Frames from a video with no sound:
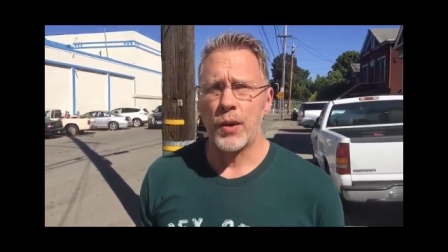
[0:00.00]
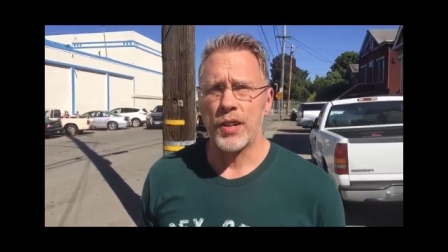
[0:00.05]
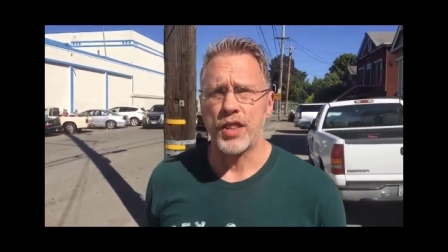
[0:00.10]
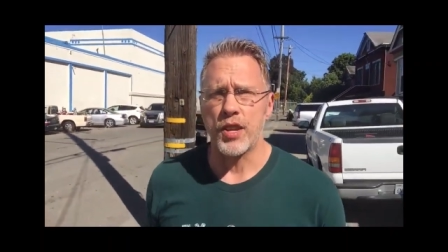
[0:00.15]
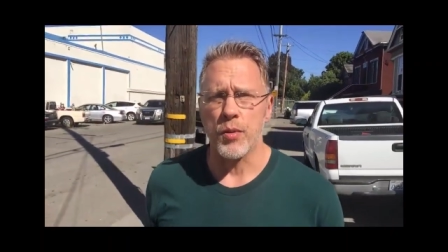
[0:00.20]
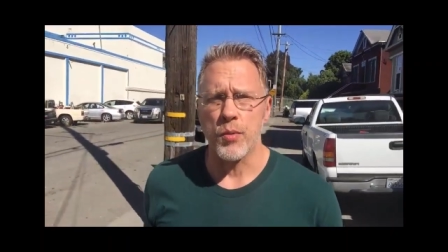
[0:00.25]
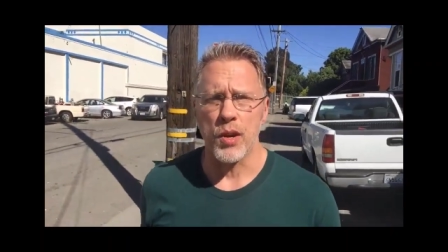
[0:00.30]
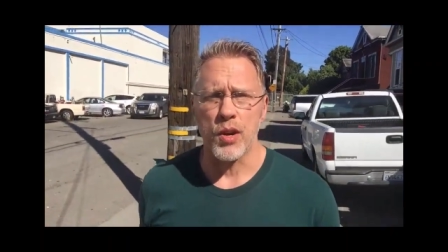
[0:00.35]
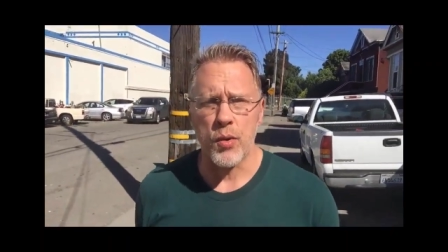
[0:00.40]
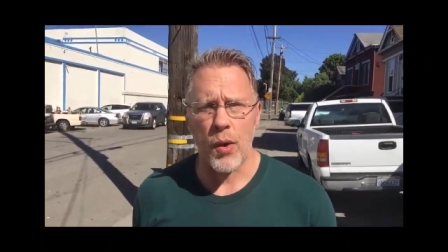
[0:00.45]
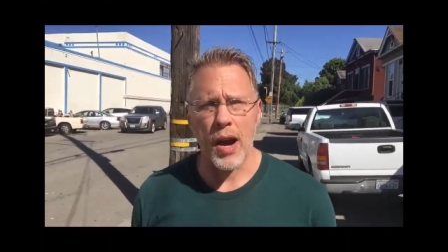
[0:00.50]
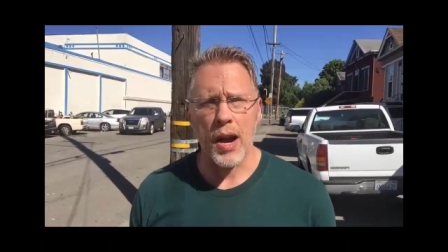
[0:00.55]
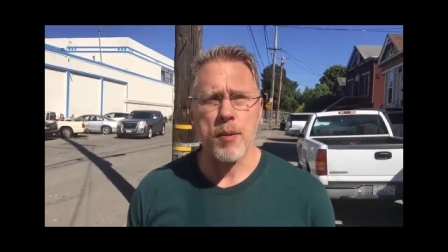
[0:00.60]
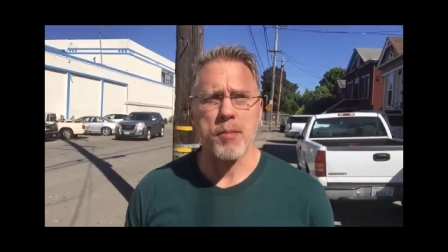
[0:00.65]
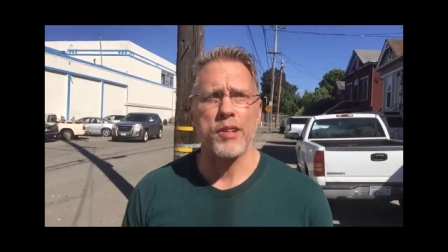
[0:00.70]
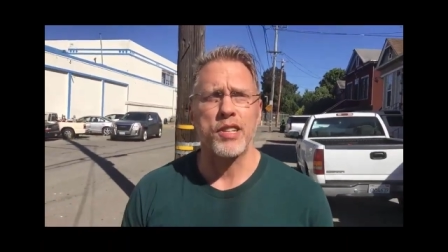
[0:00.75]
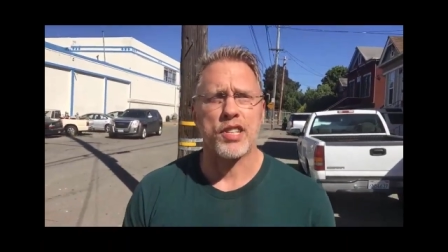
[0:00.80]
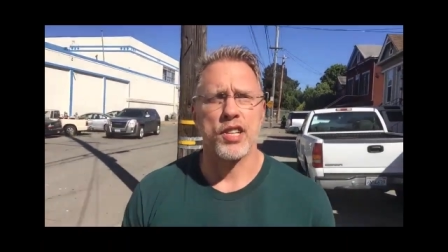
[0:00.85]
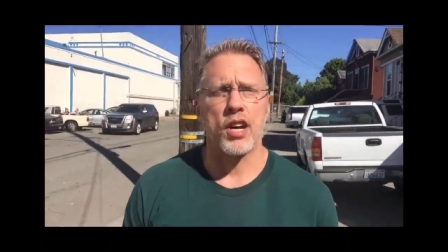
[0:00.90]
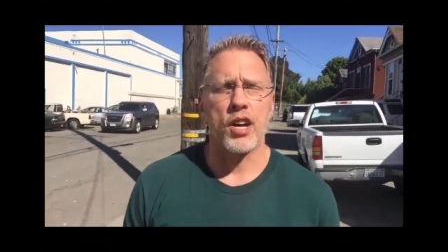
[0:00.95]
what their
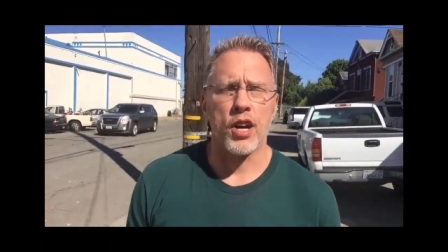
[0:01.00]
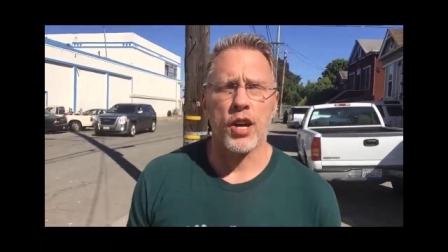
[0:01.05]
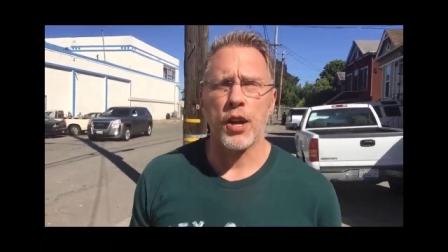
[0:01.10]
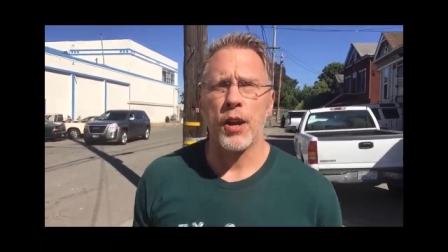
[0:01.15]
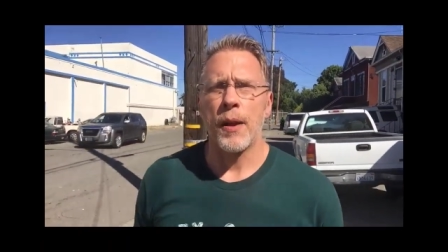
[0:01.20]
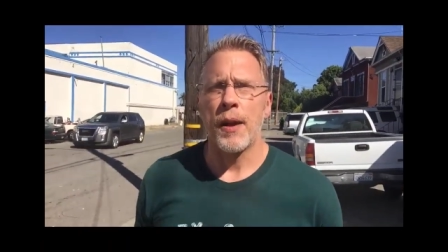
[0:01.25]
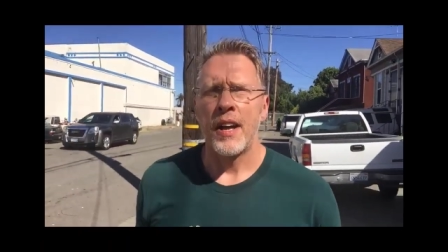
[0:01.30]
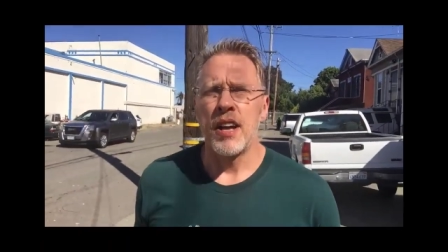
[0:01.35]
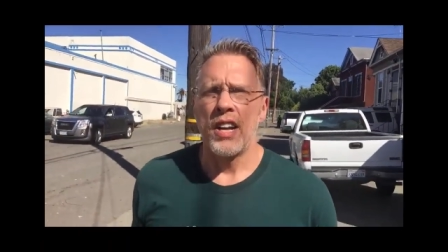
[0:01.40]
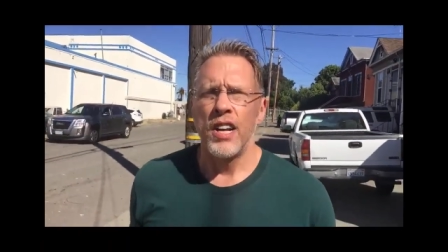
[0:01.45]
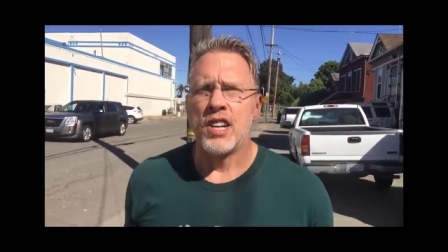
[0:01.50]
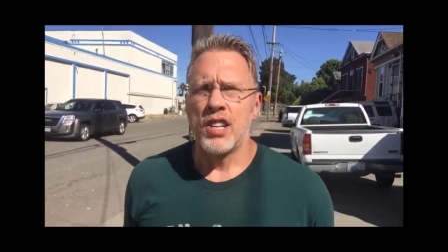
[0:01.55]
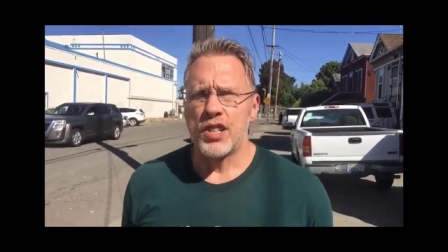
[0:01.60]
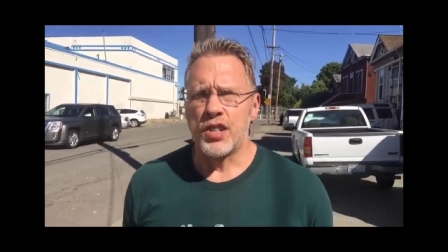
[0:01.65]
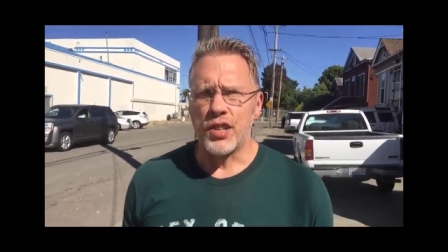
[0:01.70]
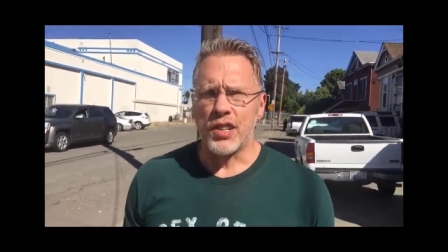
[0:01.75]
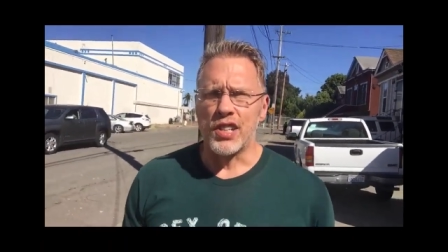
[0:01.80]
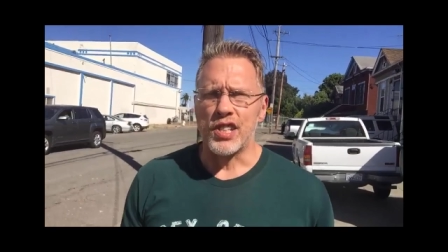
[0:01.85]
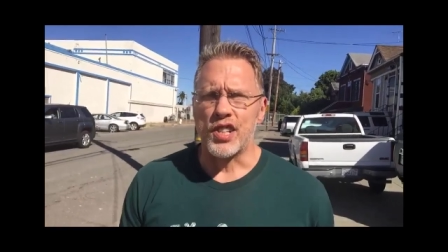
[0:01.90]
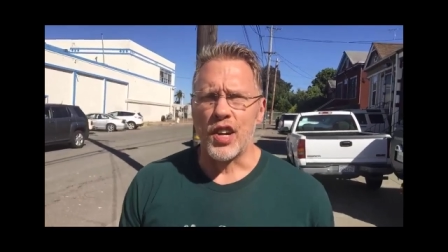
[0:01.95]
requirements are
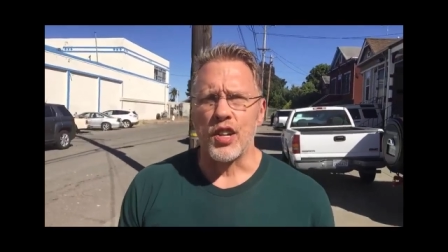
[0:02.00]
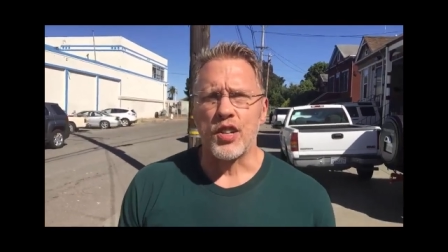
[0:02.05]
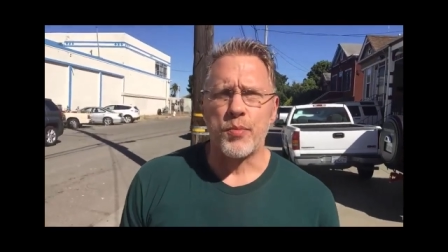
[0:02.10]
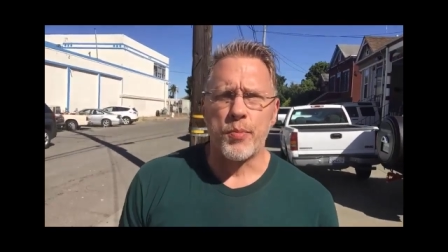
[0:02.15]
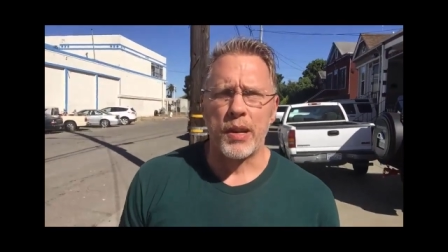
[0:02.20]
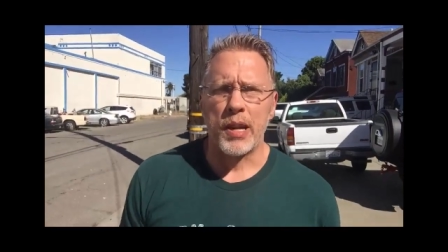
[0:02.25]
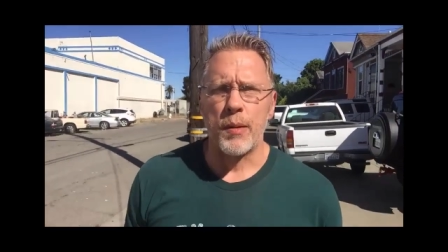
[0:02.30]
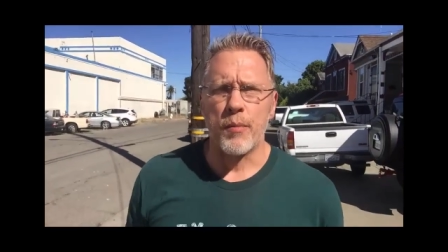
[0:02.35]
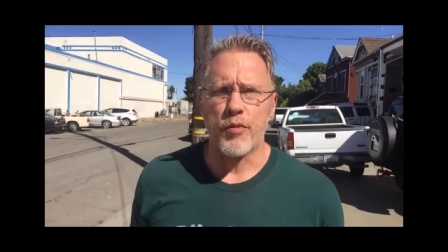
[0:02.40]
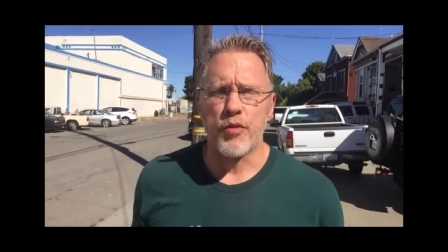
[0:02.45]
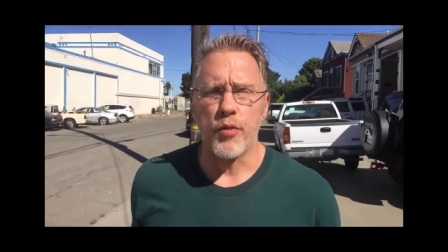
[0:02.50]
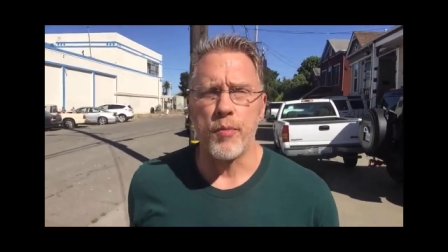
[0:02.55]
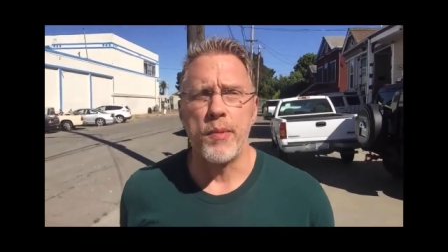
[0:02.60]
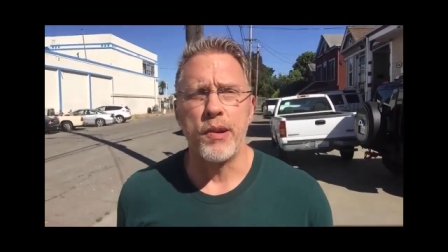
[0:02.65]
so you can start to become